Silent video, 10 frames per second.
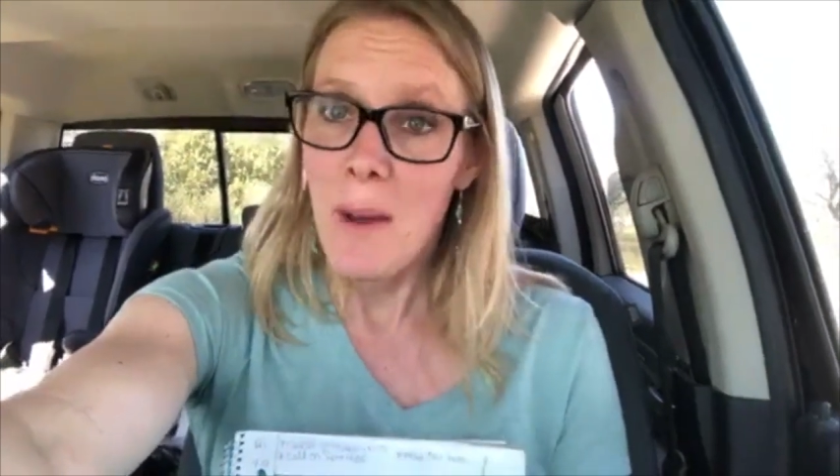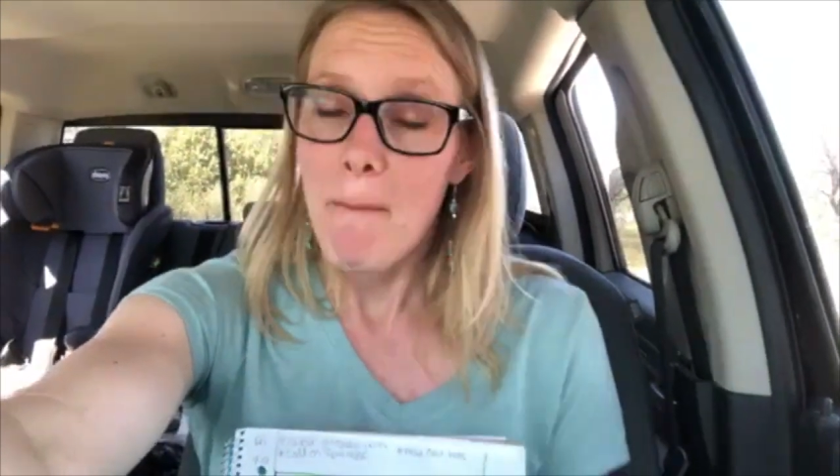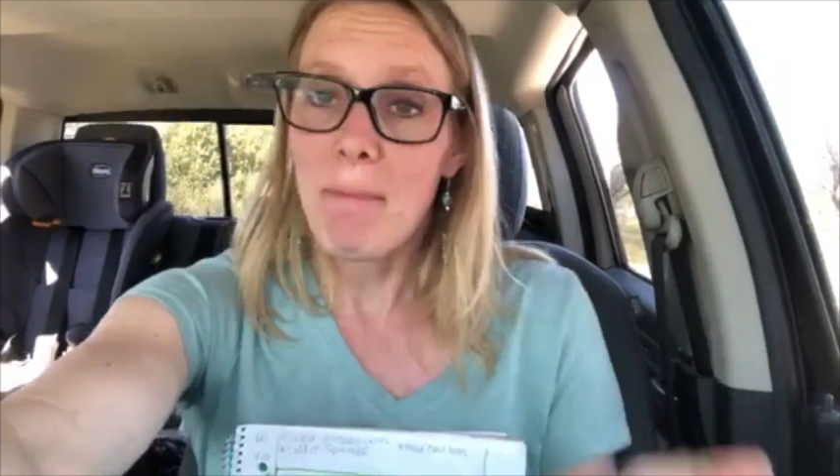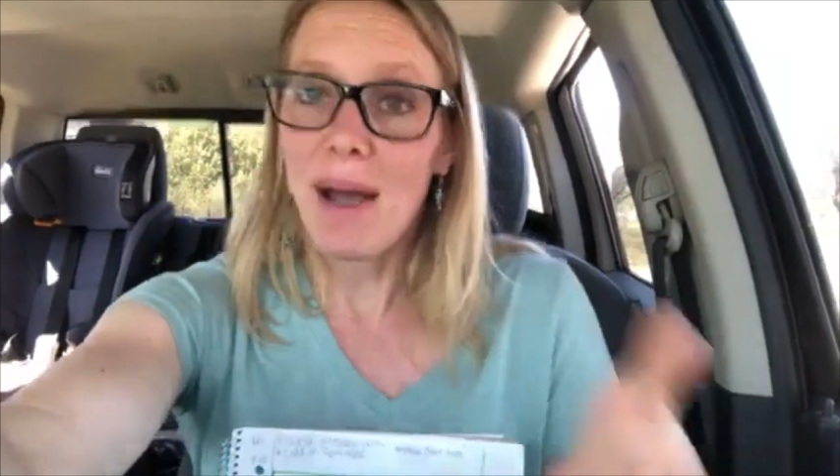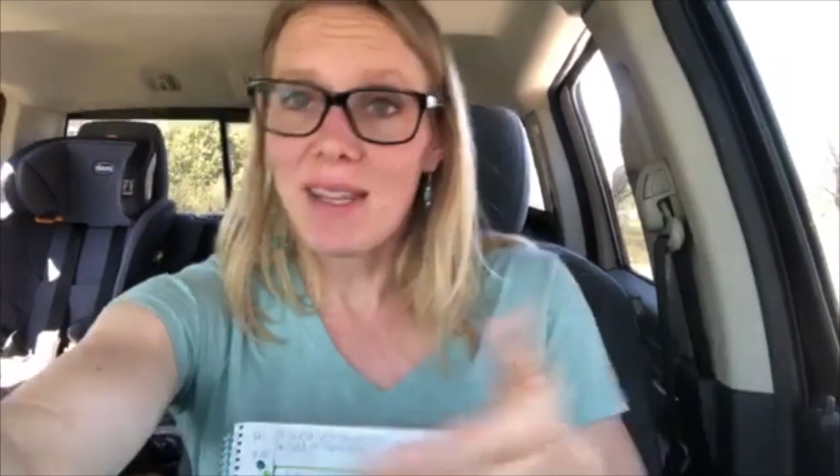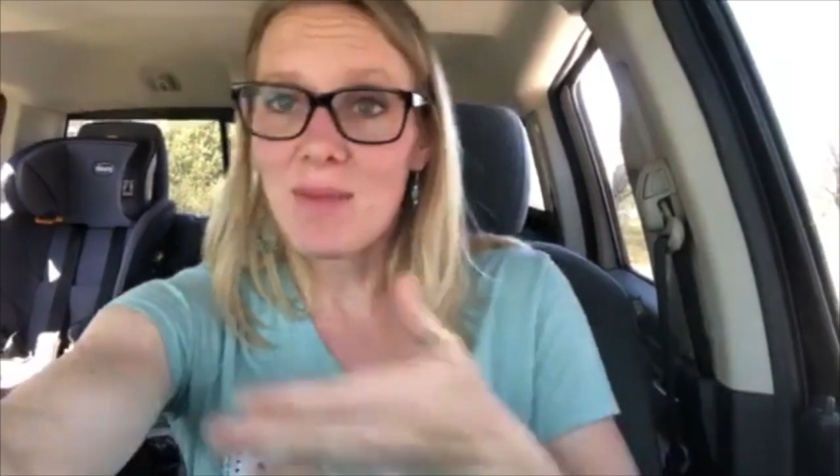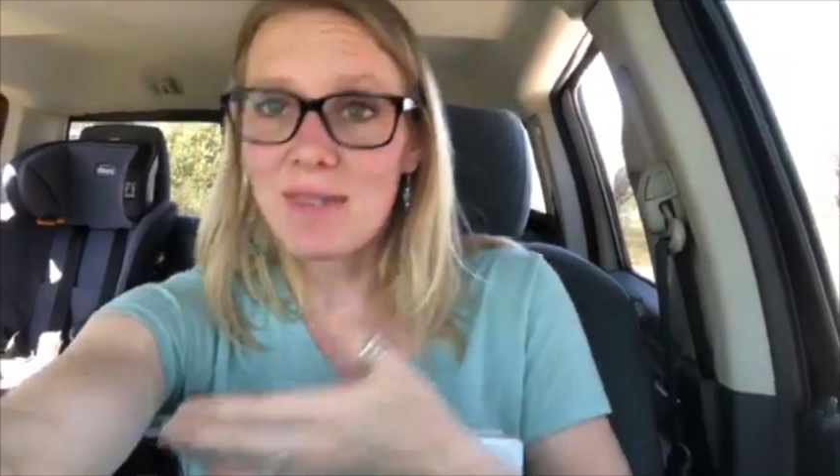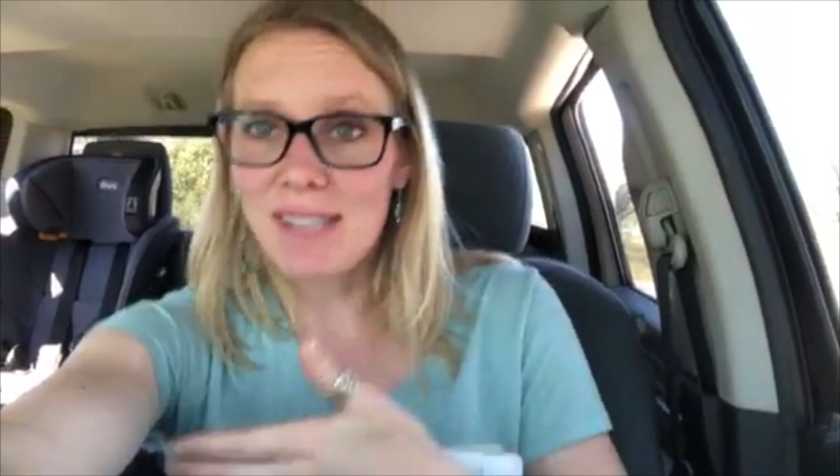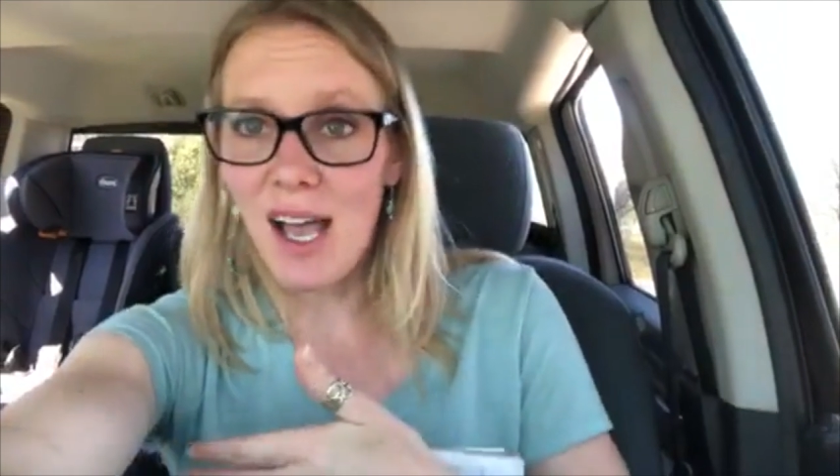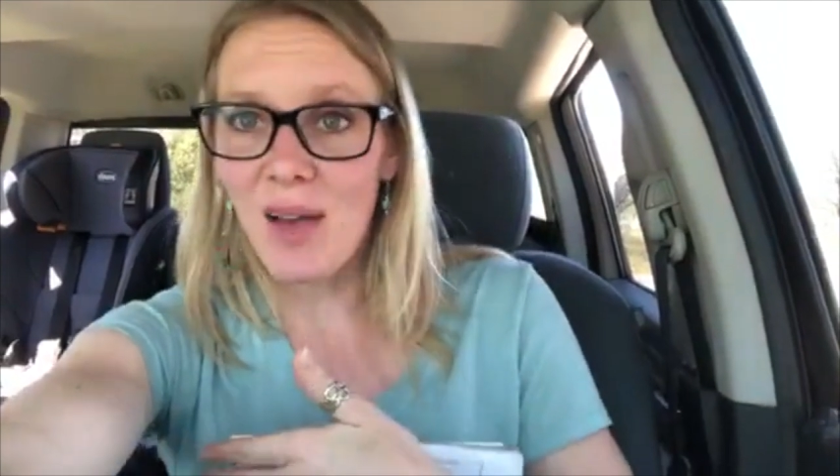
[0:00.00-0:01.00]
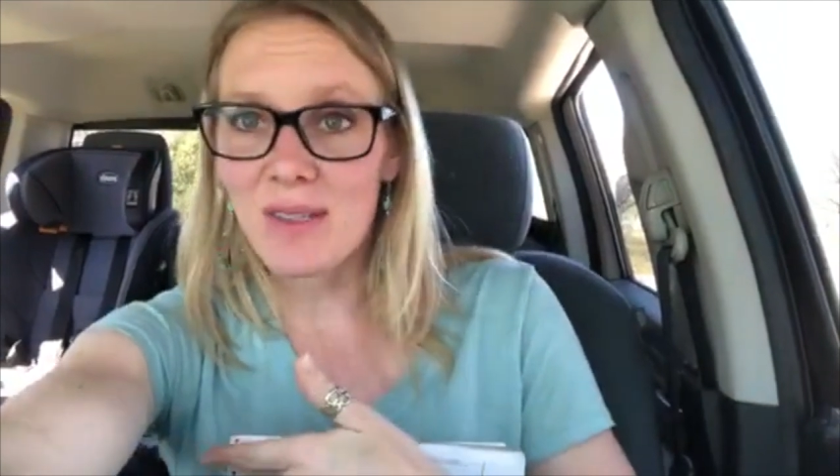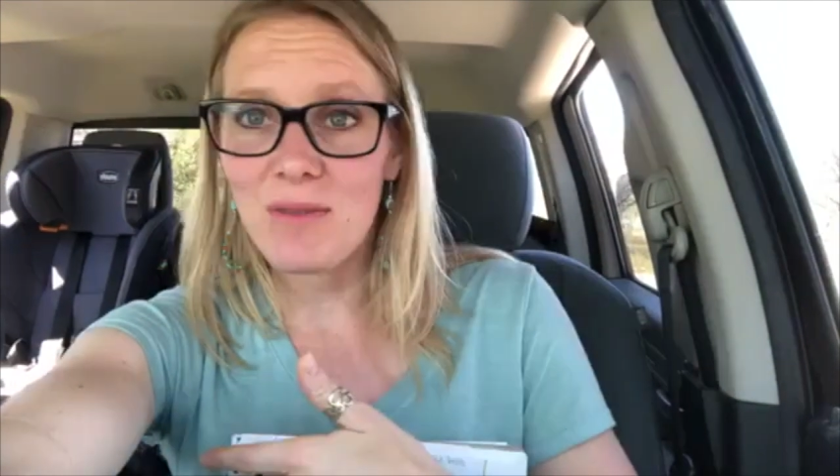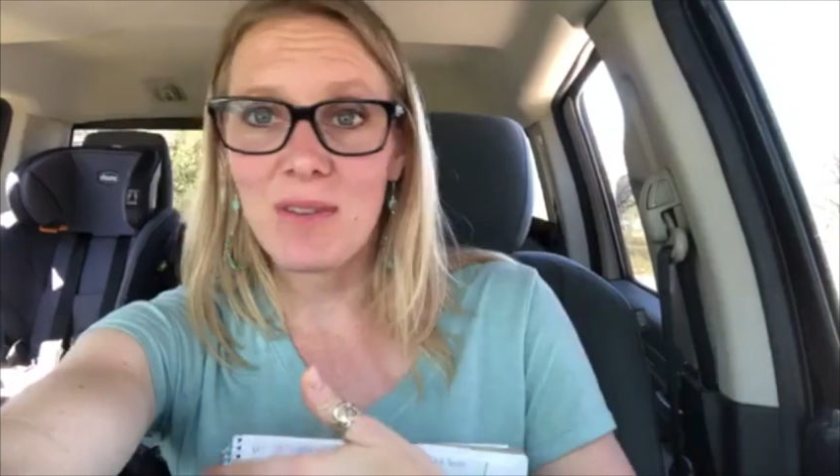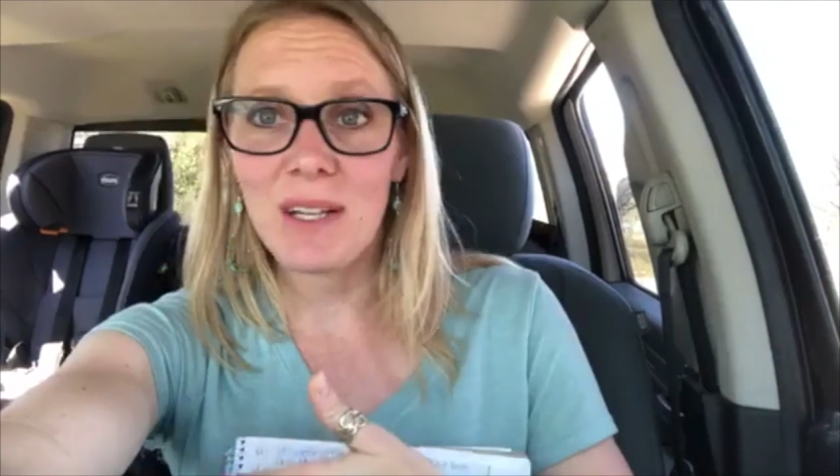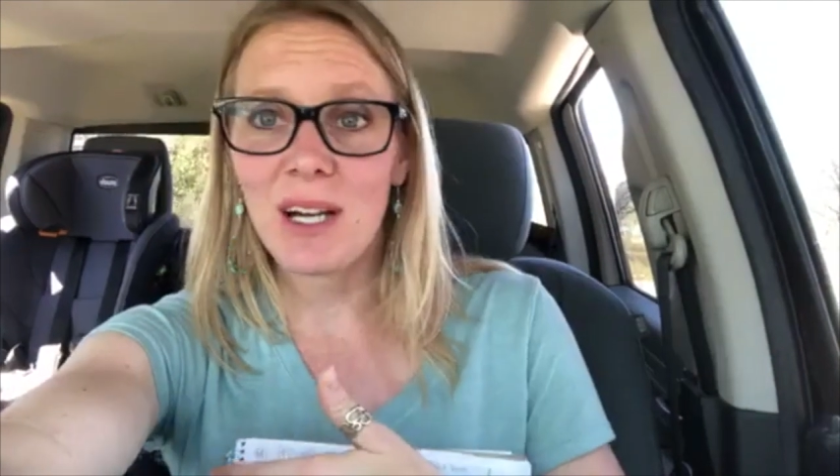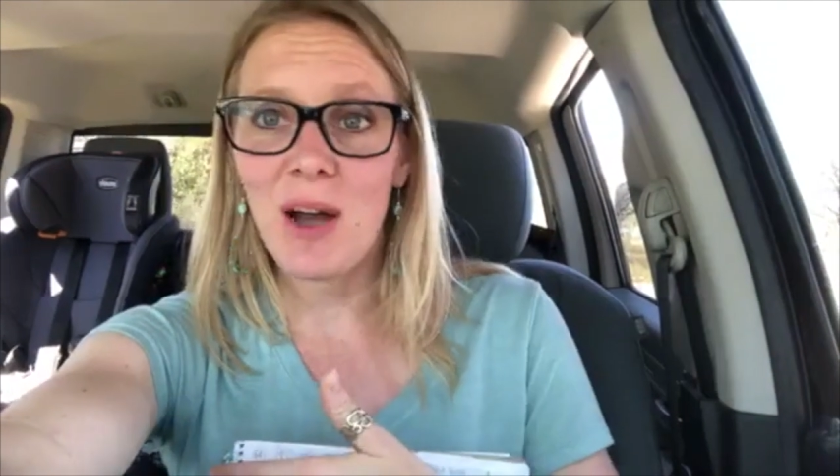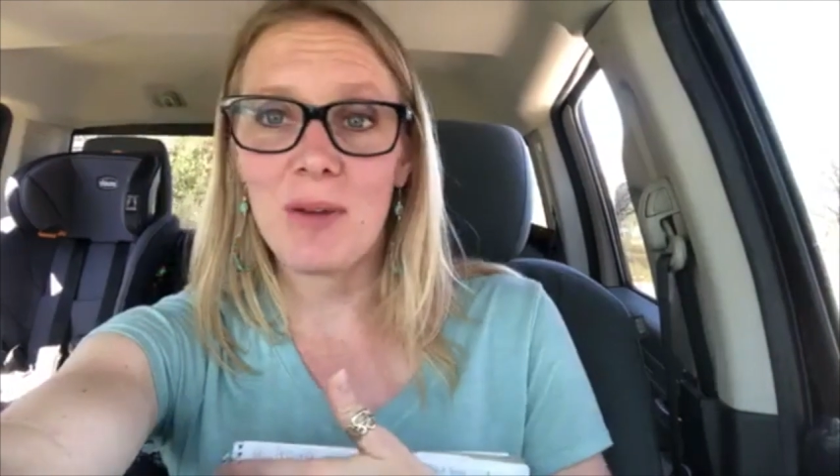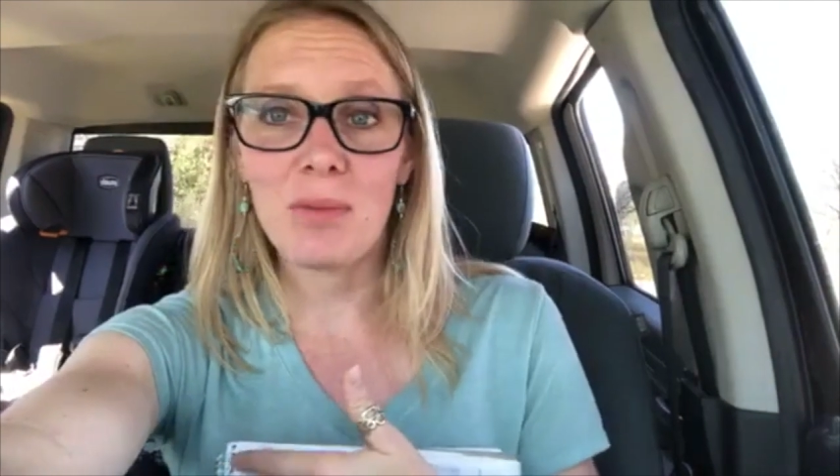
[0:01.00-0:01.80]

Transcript: by themselves and figure out